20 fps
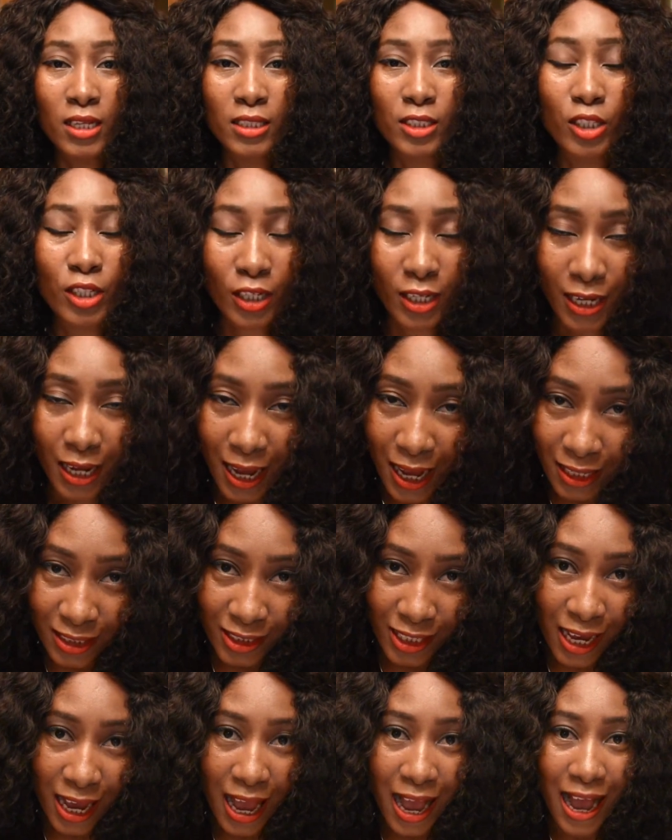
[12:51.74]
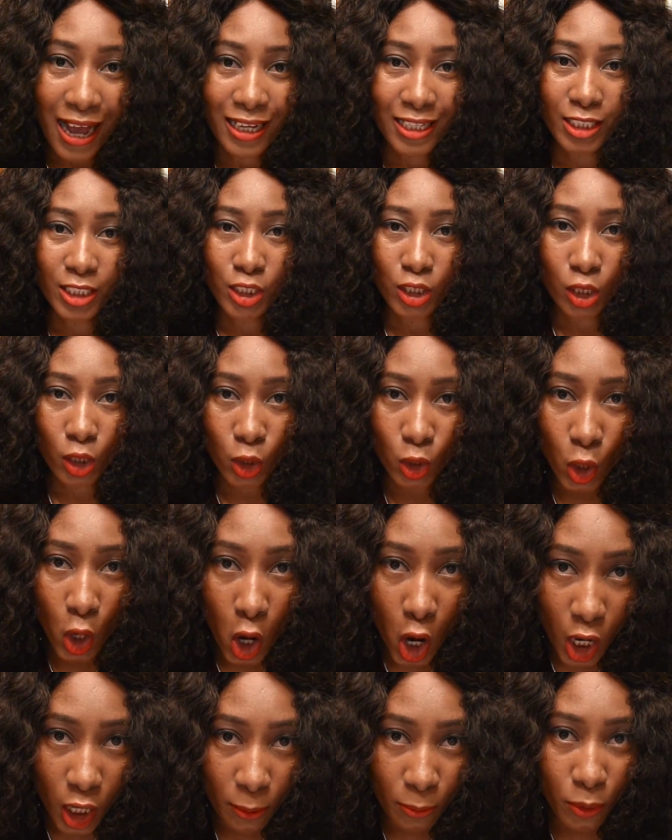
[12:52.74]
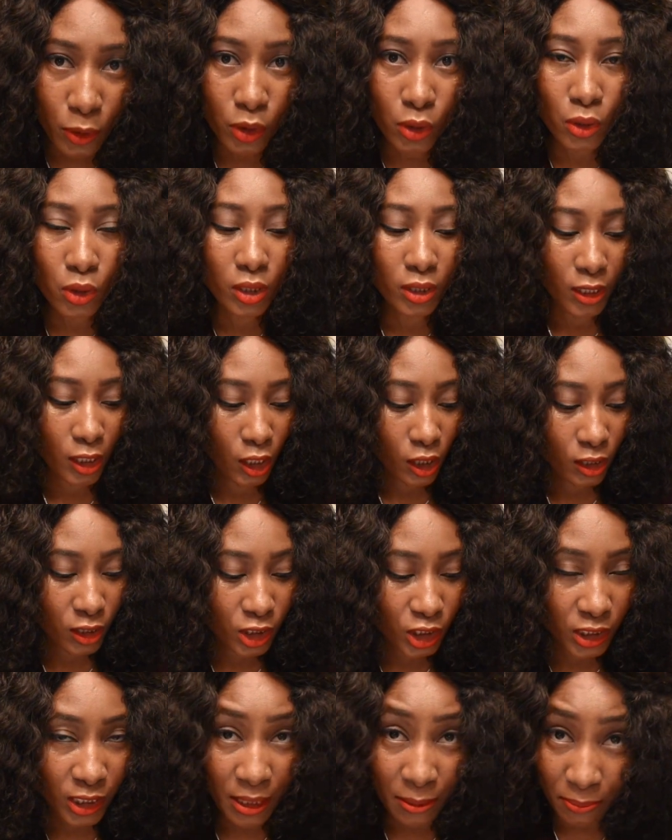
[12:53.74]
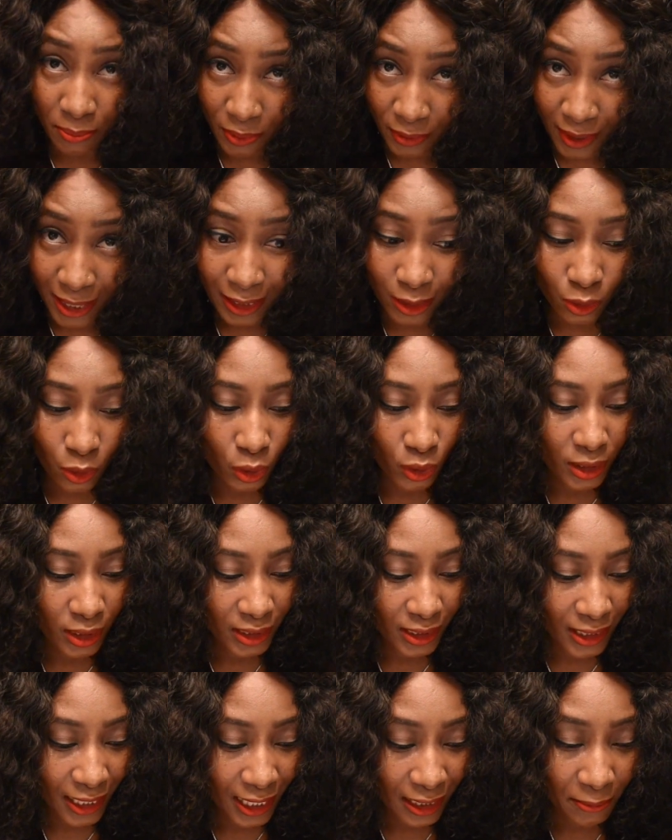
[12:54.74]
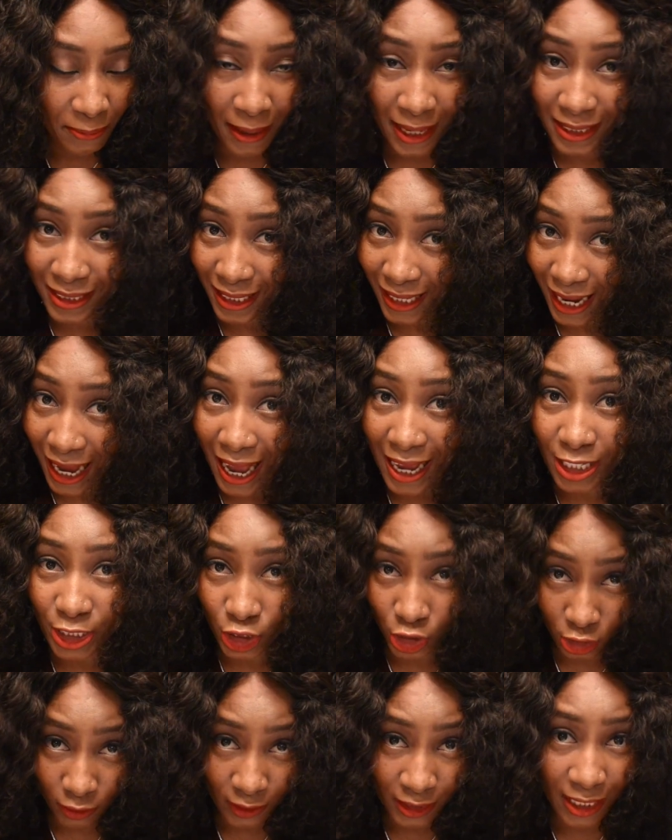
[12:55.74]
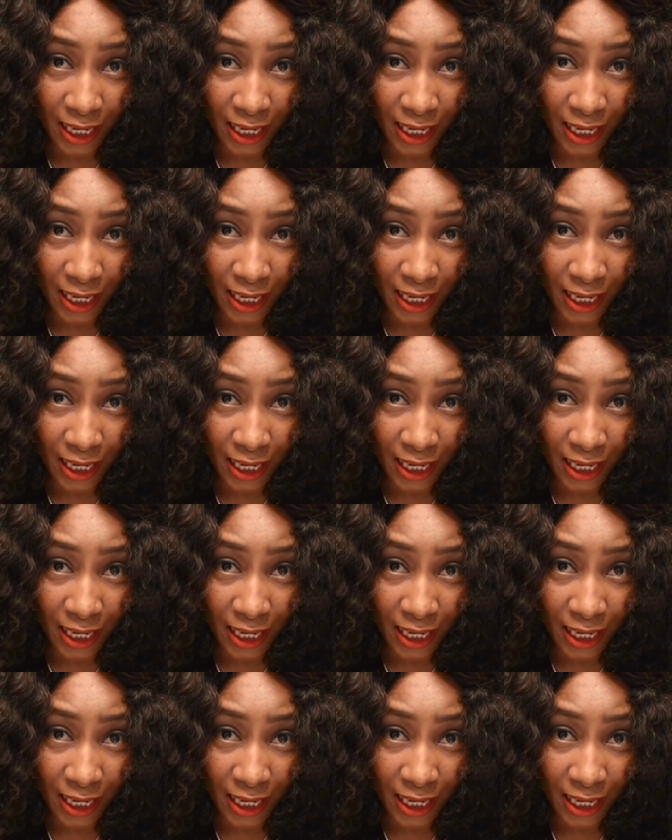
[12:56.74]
your car tax, your logbook, they call it libretto, the third-party car insurance.